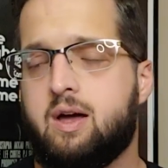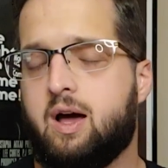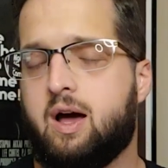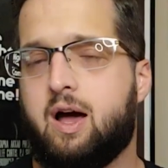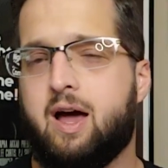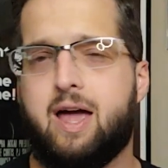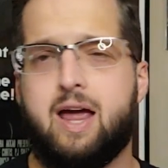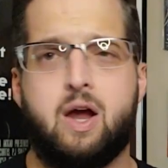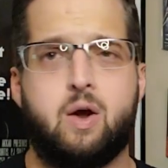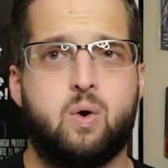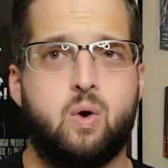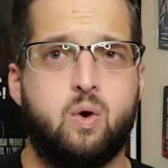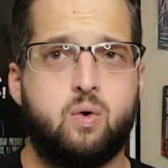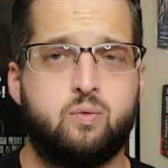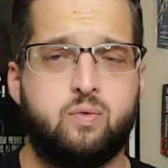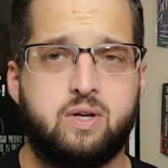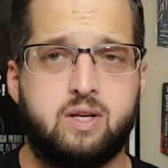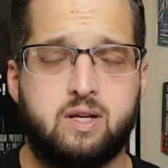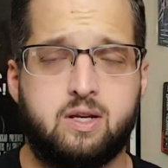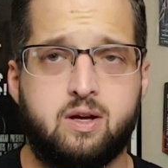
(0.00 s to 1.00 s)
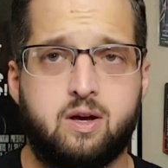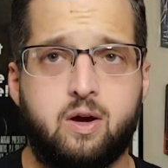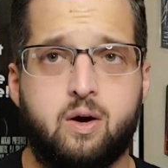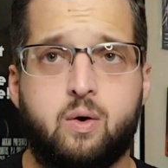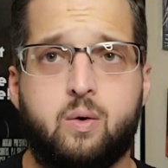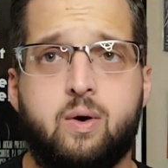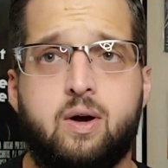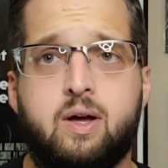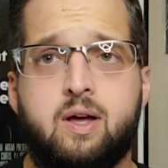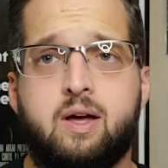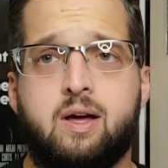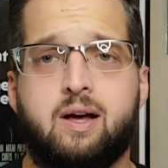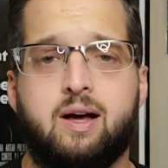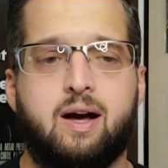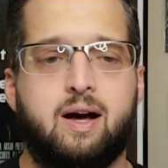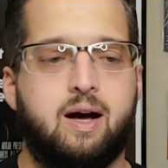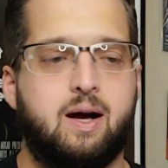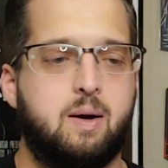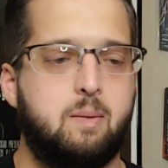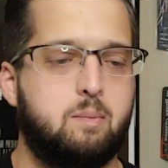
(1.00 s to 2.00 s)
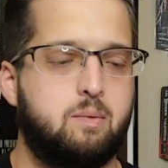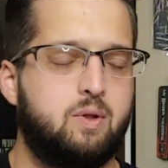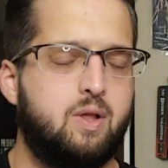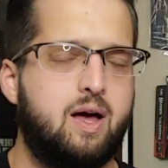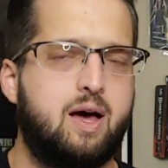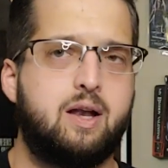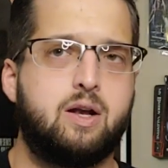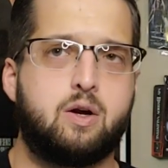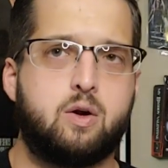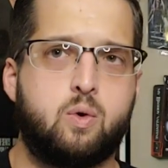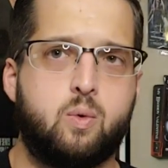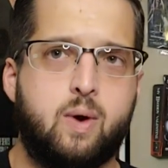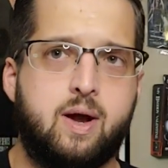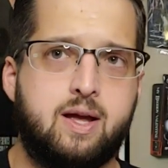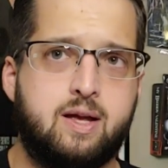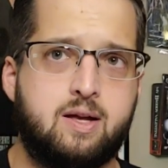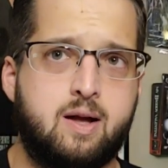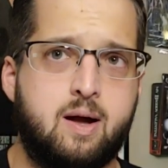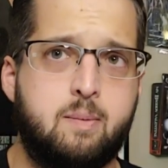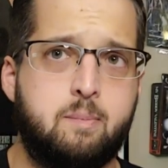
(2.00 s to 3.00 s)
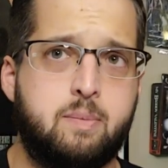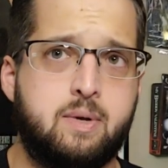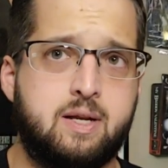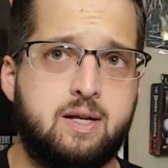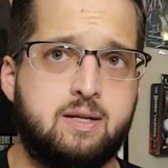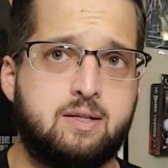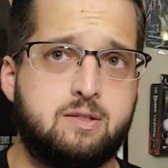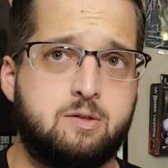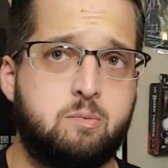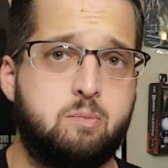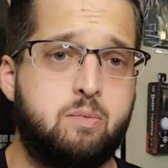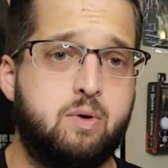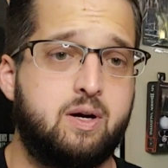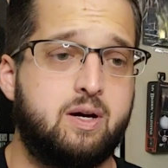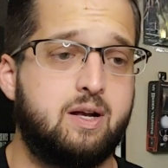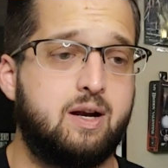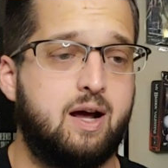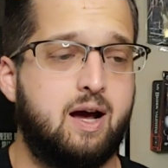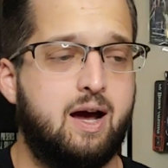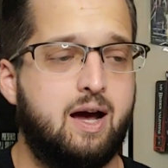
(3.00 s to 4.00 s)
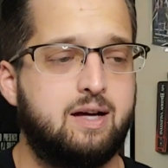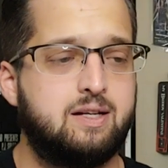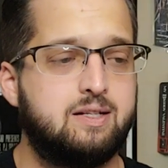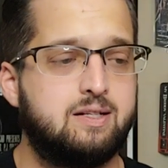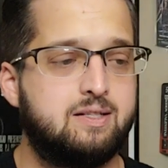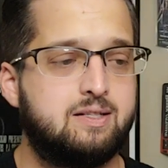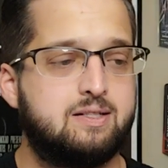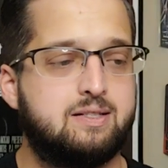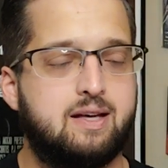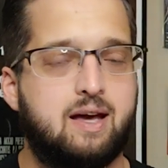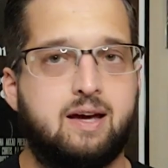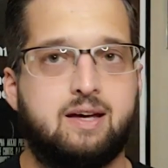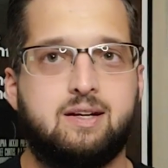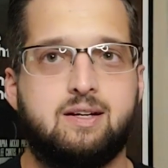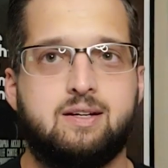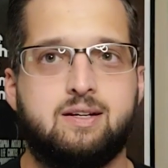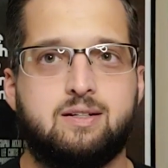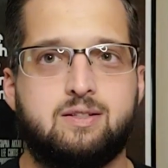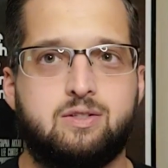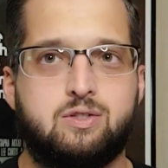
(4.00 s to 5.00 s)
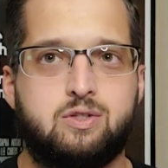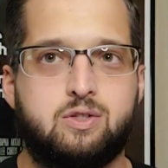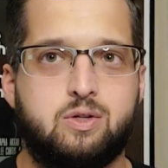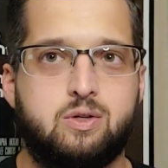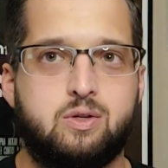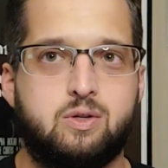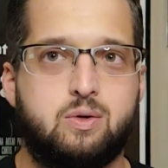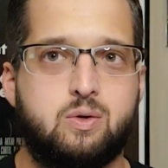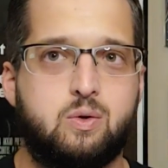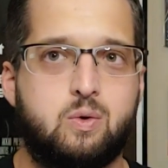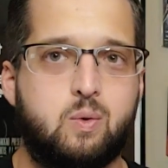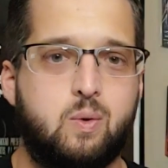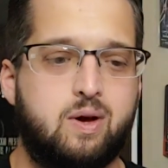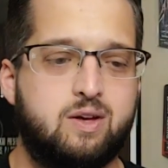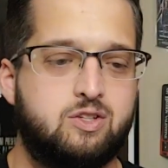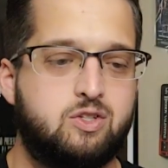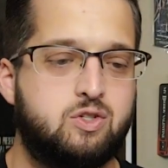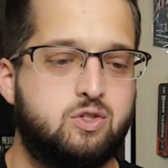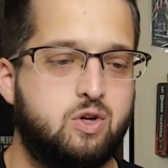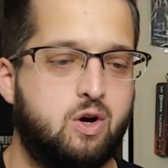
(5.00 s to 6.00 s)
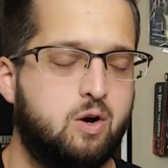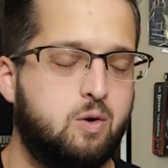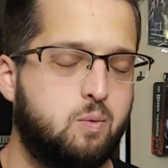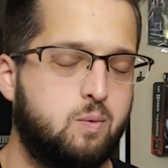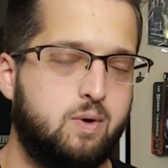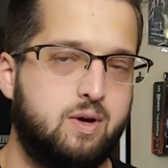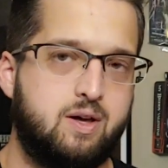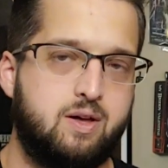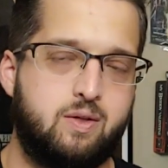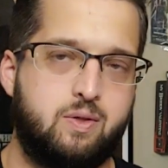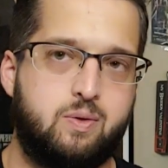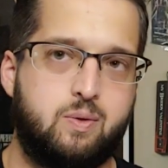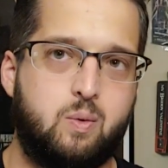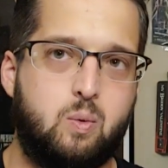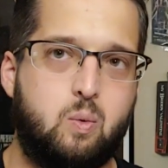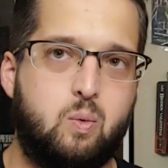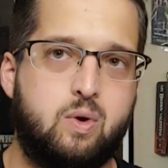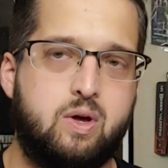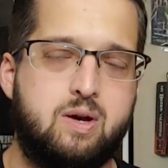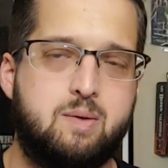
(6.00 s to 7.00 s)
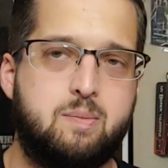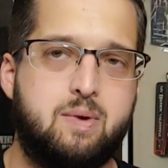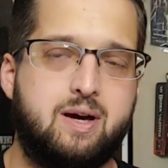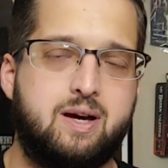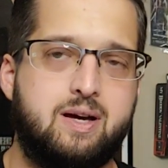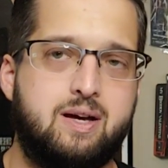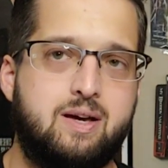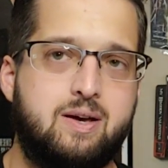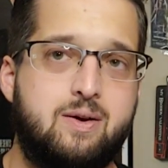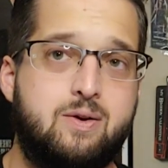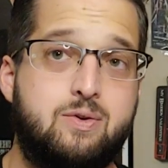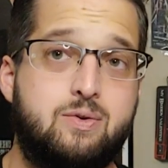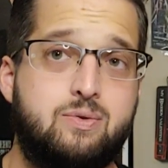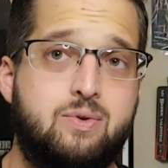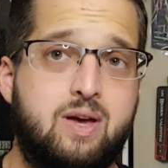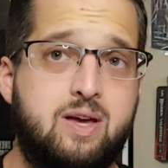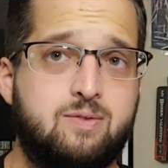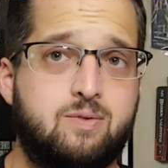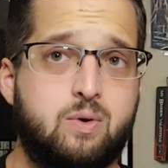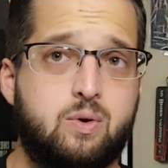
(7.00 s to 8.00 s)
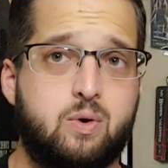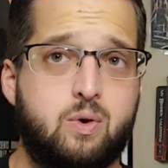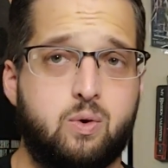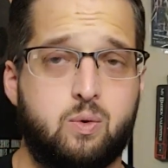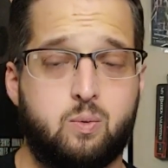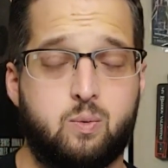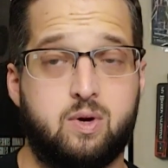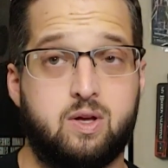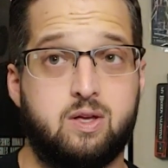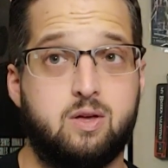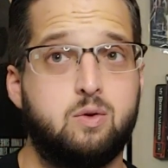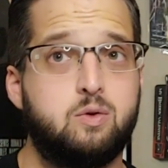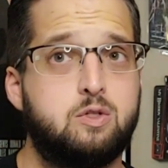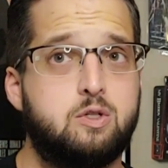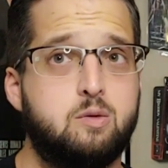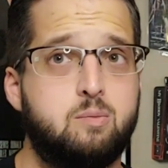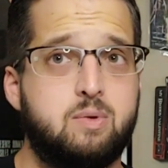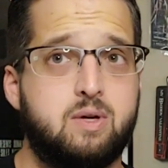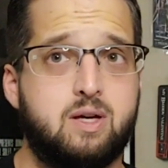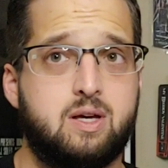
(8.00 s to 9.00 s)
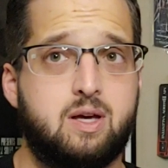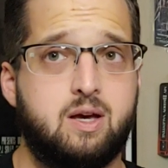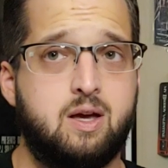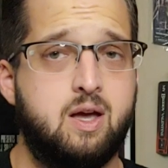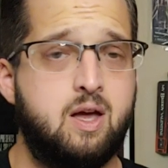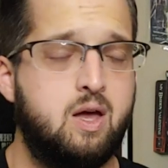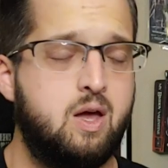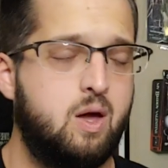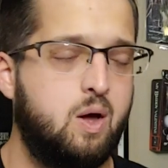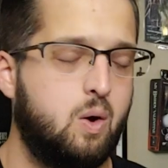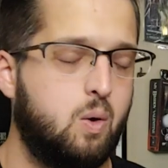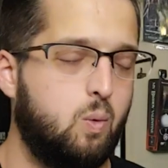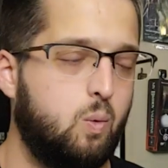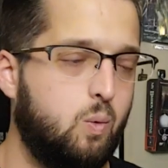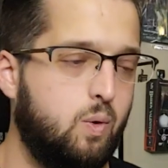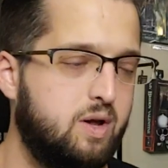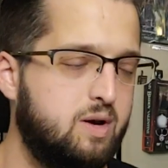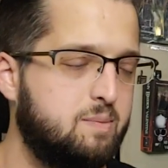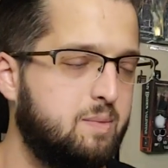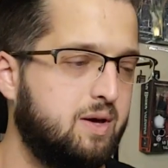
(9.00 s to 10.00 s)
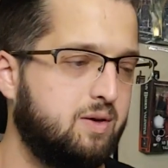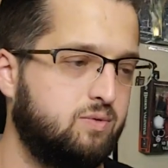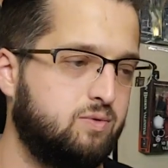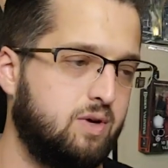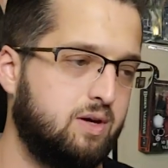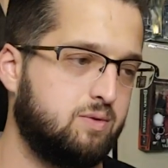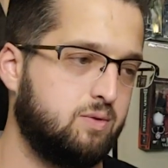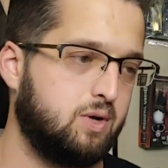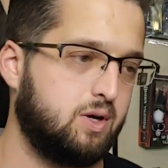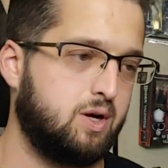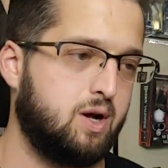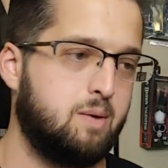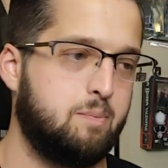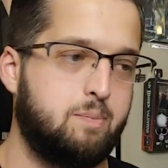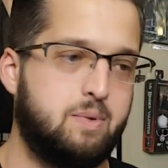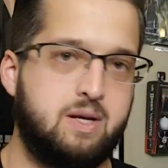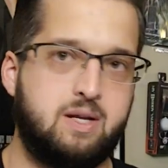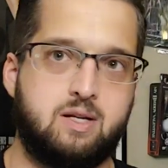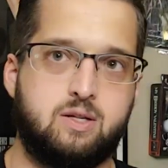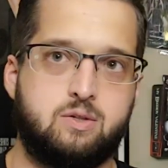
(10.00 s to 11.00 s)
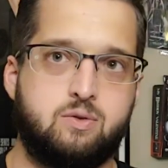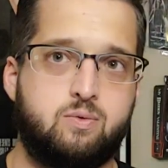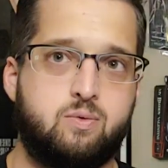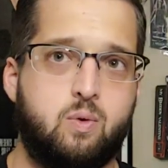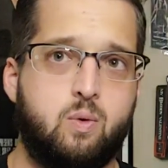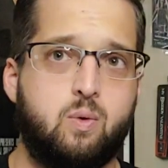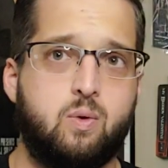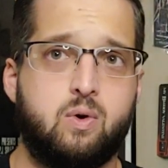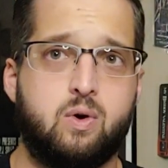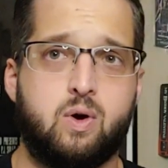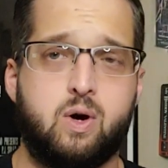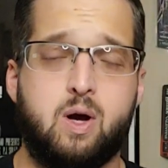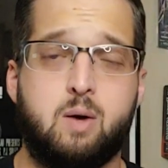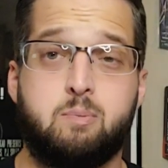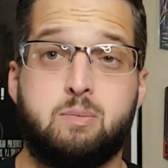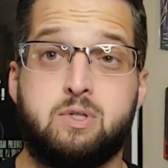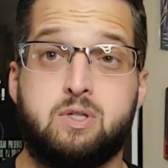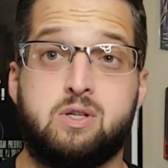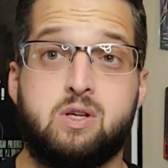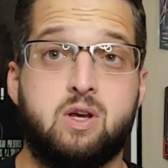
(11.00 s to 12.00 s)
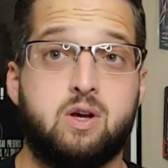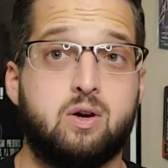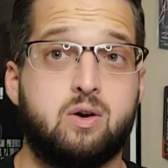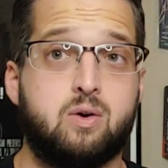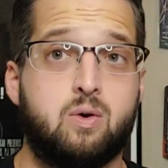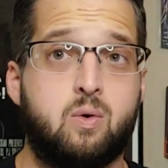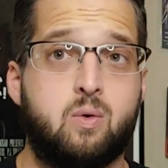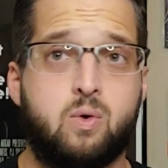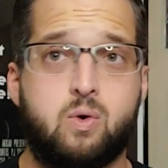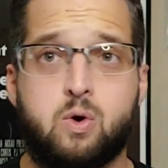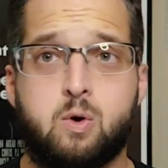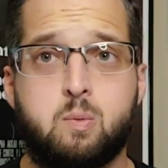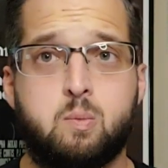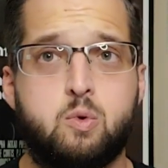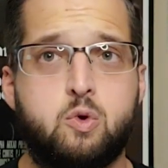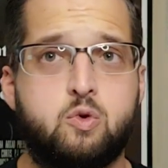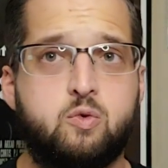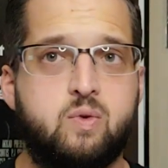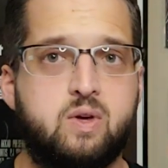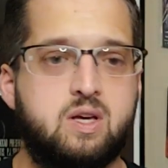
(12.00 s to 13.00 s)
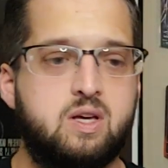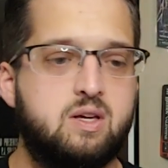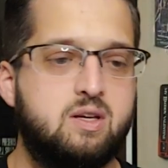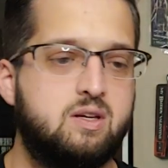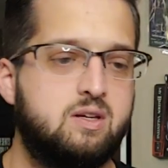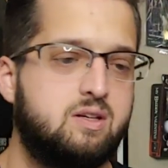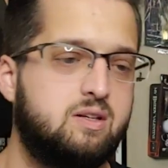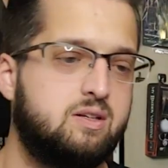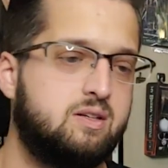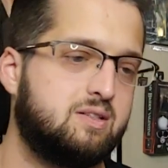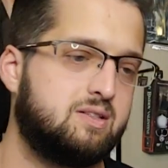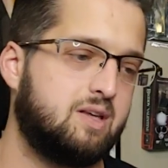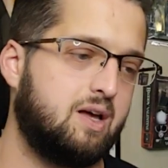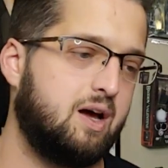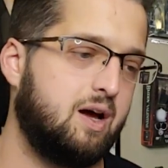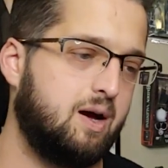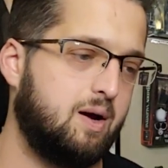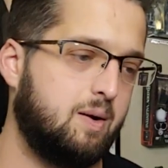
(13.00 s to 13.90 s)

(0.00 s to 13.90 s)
Arrow Video. A lot of great companies, but I decided to start with one of my favorite, or what used to be one of my favorite companies for obscure horror movies,